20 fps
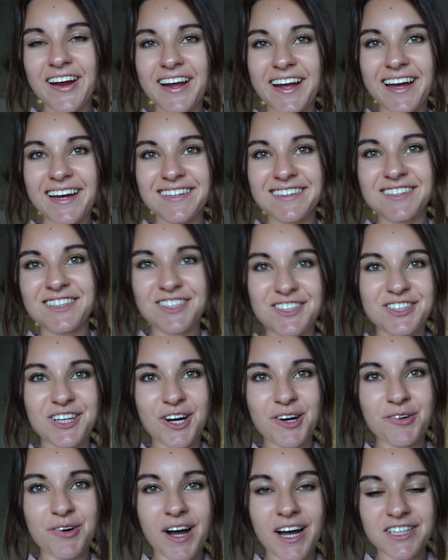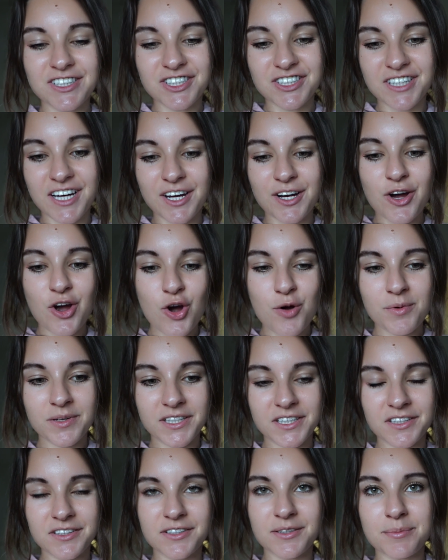guys, so I just got home. I
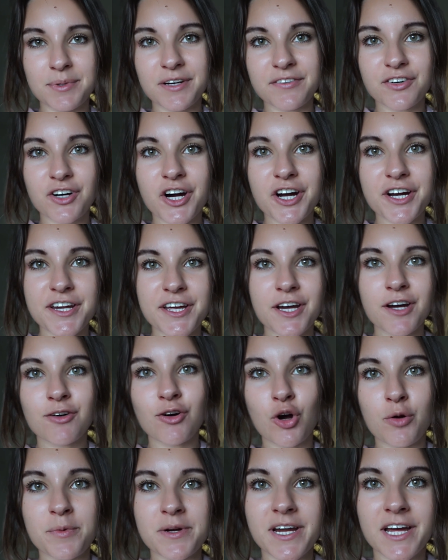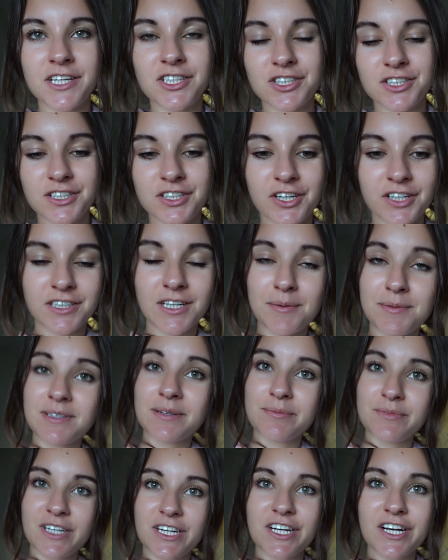did a little bit of cardio. Omar and I just cooked up
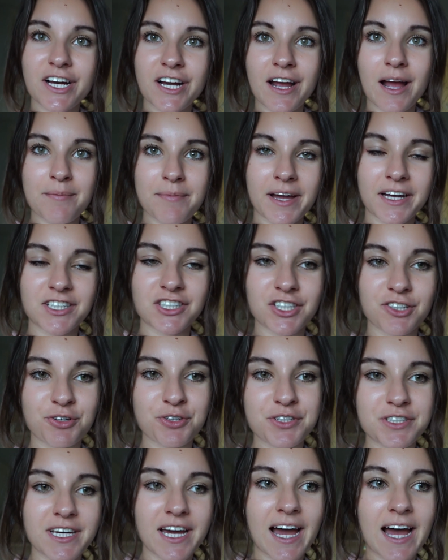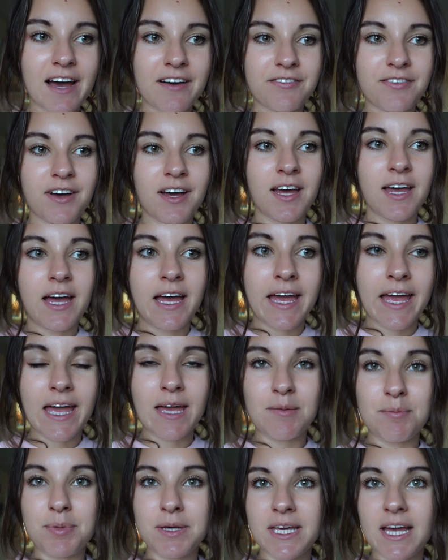some dinner. I'm actually going to have
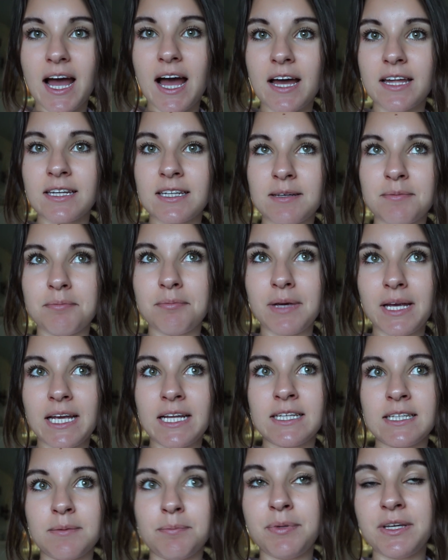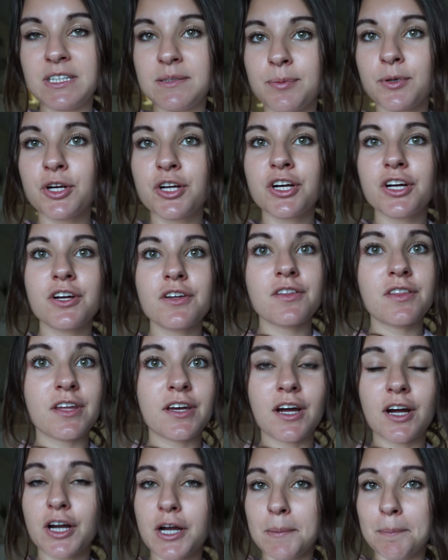a Beyond Meat Beast Burger.
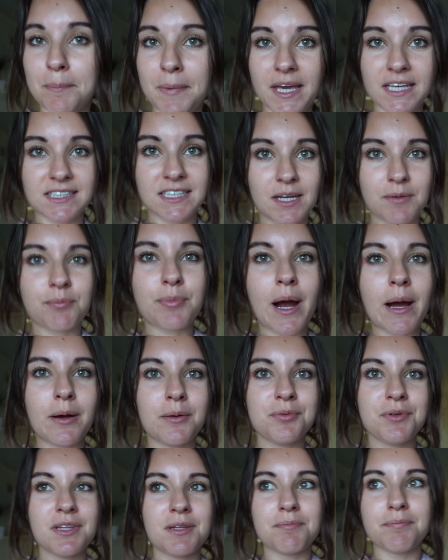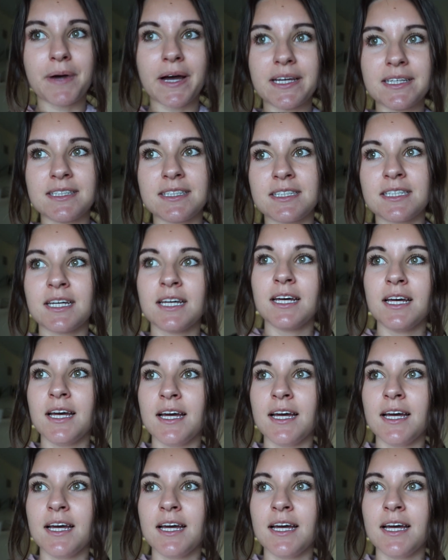They are amazing, probably the best